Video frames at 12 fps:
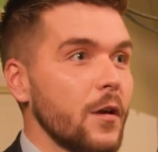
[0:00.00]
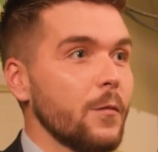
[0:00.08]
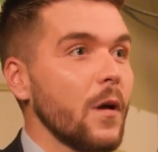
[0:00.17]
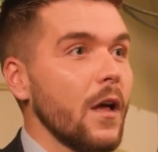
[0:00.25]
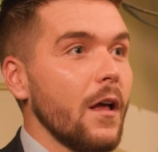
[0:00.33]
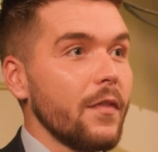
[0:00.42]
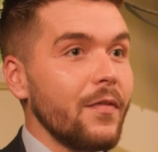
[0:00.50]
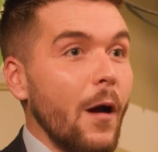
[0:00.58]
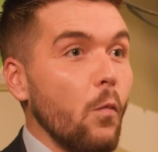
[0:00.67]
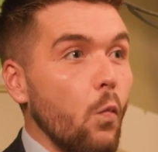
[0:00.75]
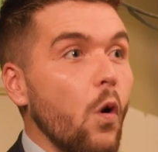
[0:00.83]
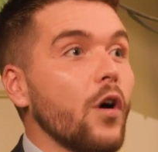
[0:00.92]
So
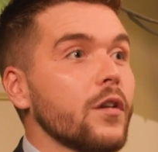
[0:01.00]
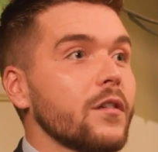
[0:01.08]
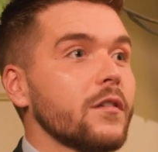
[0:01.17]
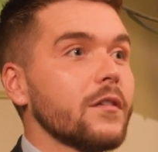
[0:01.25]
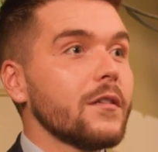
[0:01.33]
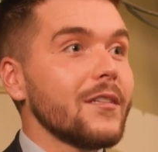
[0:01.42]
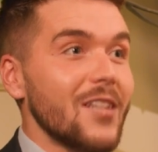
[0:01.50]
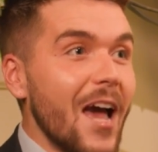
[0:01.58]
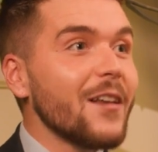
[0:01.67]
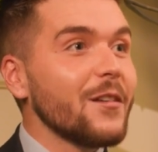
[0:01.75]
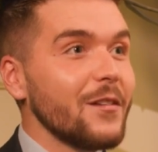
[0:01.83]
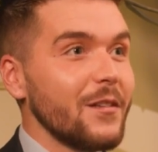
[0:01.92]
that one
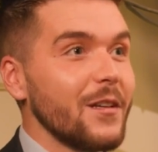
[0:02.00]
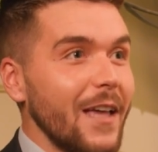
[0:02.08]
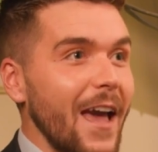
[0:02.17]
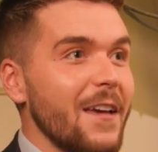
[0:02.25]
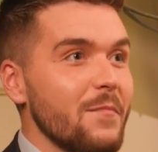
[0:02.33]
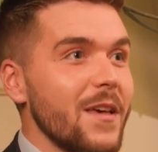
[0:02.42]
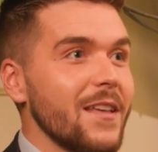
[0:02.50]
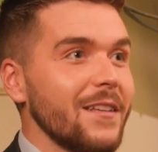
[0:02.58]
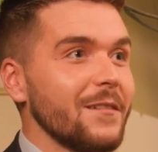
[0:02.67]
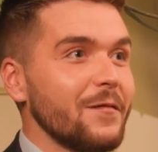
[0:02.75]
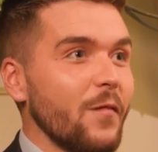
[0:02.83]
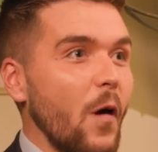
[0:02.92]
tenant that came
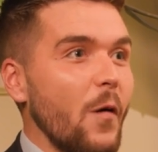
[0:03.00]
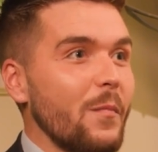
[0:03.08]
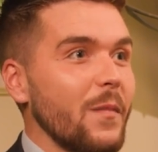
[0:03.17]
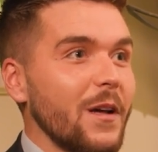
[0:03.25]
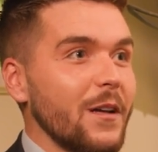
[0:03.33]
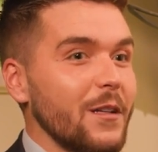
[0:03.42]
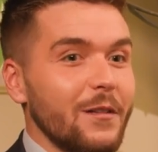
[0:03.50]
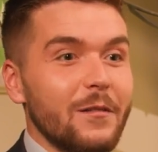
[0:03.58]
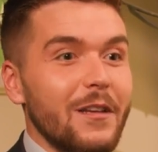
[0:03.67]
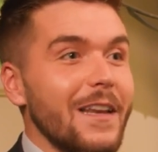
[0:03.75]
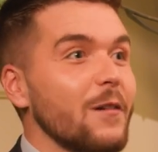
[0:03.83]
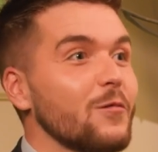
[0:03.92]
in from a
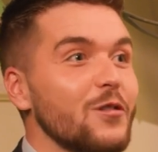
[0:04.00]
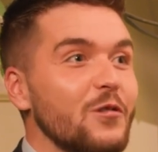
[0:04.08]
little